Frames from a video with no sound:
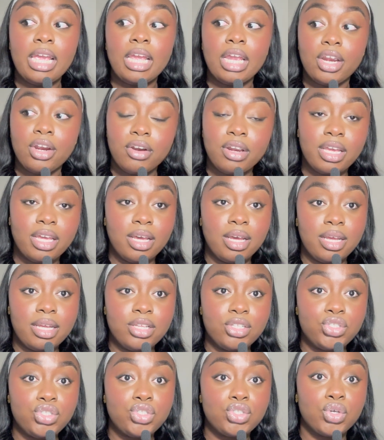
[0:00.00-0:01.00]
area
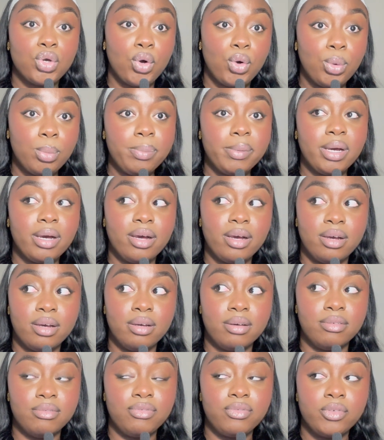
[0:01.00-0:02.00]
and scope
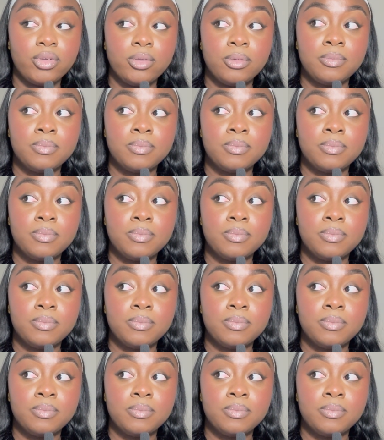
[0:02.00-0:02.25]
of